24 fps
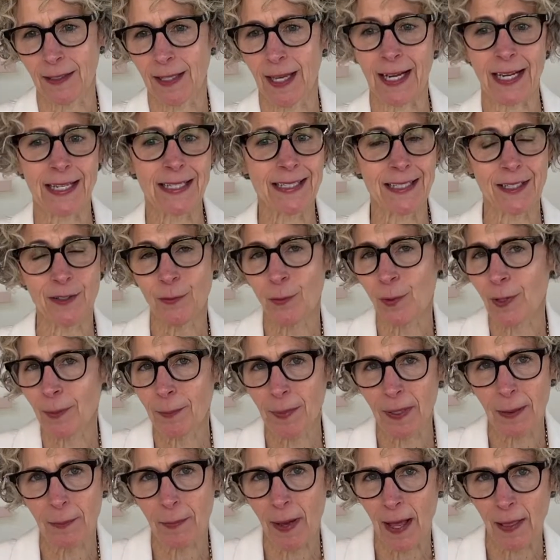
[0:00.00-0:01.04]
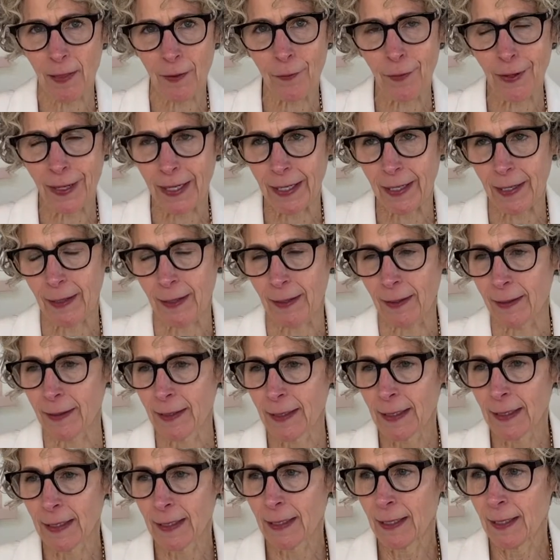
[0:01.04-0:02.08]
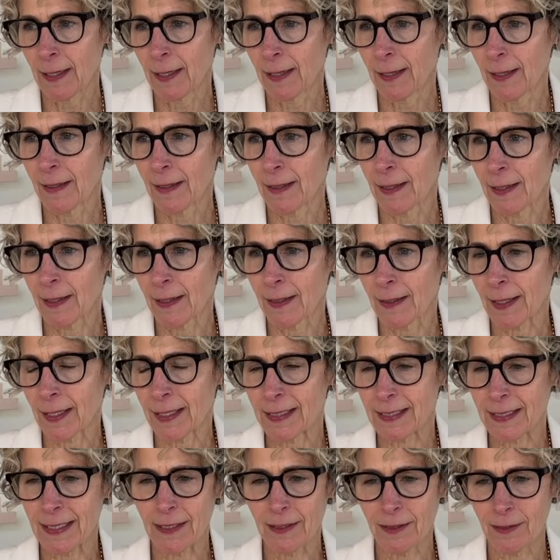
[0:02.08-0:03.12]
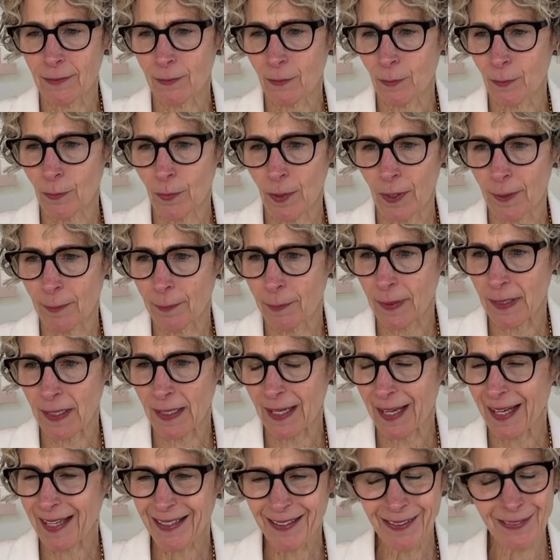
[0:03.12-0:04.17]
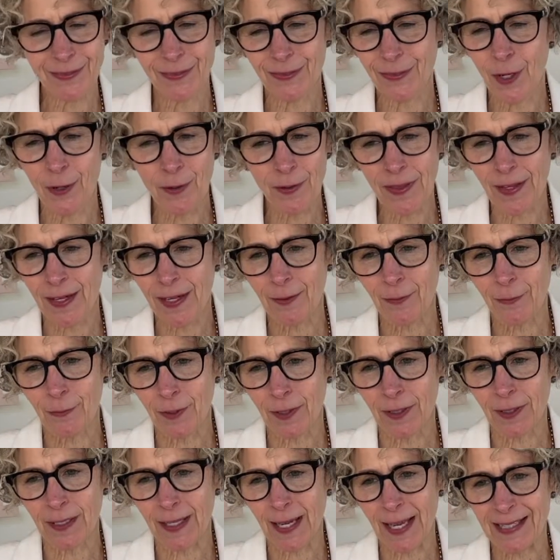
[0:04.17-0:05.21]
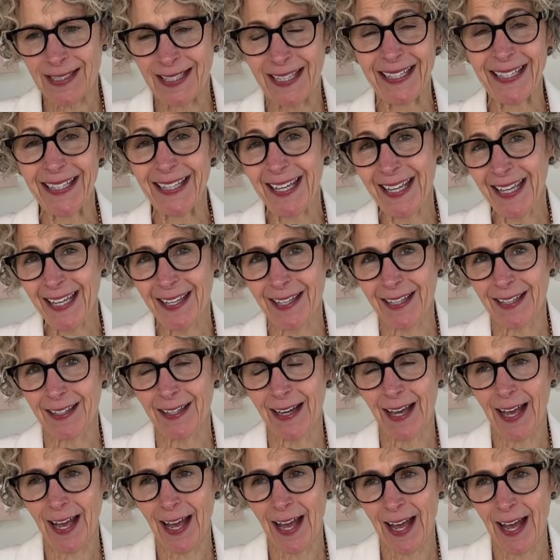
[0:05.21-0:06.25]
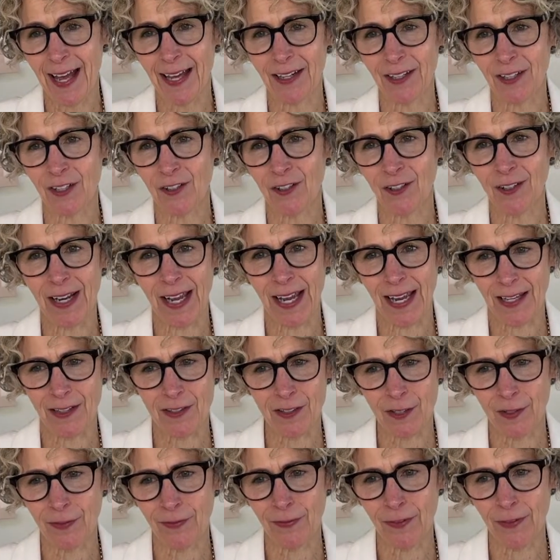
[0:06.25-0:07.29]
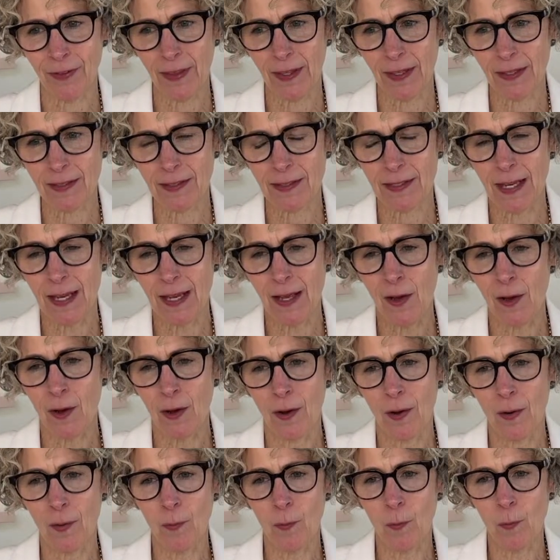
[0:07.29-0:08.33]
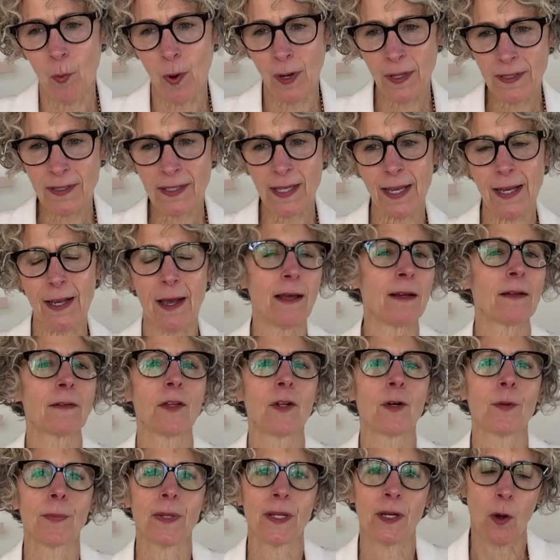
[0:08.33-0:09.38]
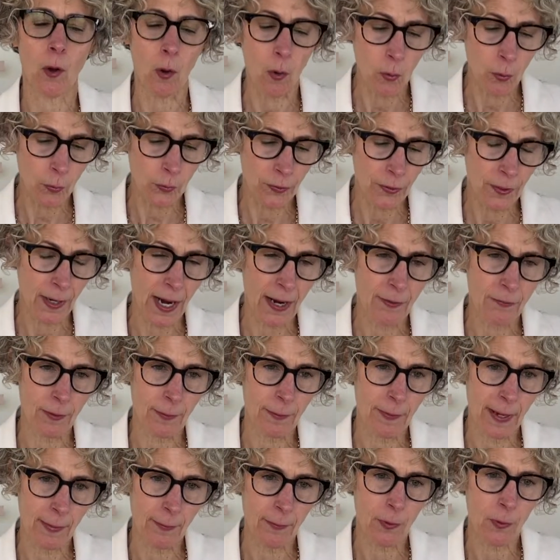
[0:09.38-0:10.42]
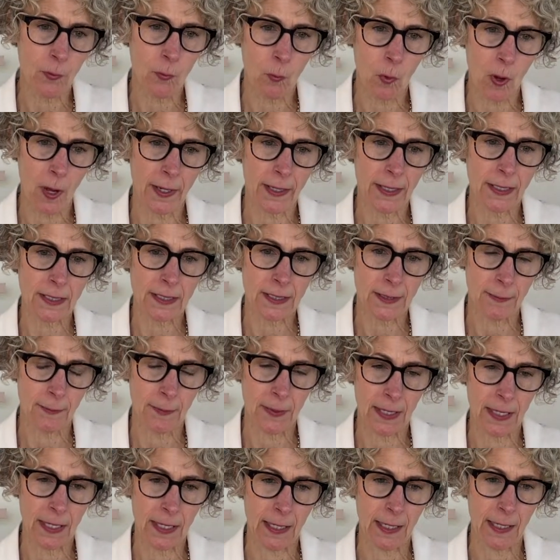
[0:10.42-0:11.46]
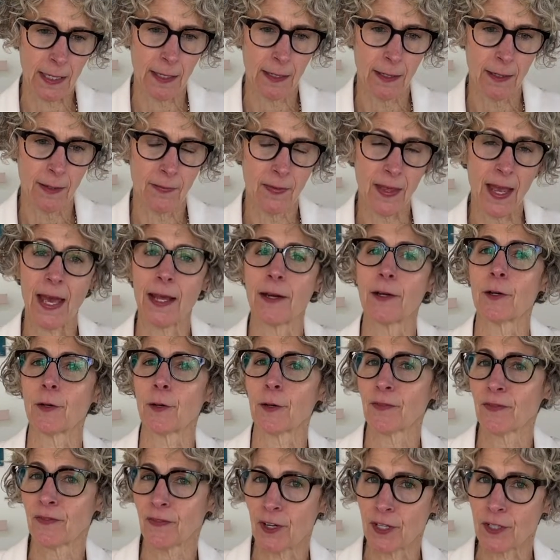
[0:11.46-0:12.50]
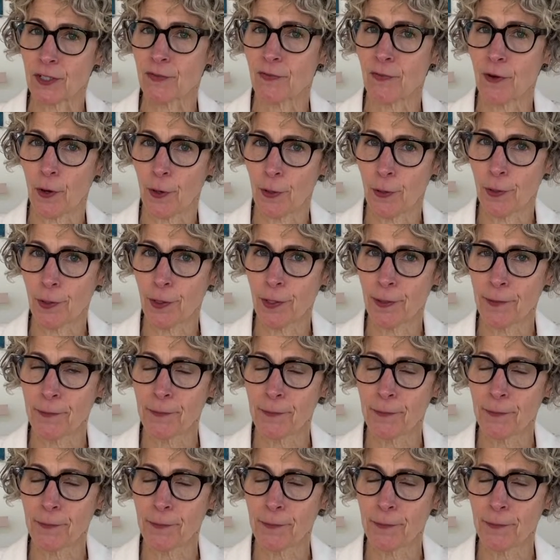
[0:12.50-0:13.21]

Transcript: Like, I didn't want to be a ballerina. I didn't want to be, I don't know that I really, as a kid, had a good answer for this. Once I got a little bit older, I remember wanting to be the editor of French Vogue.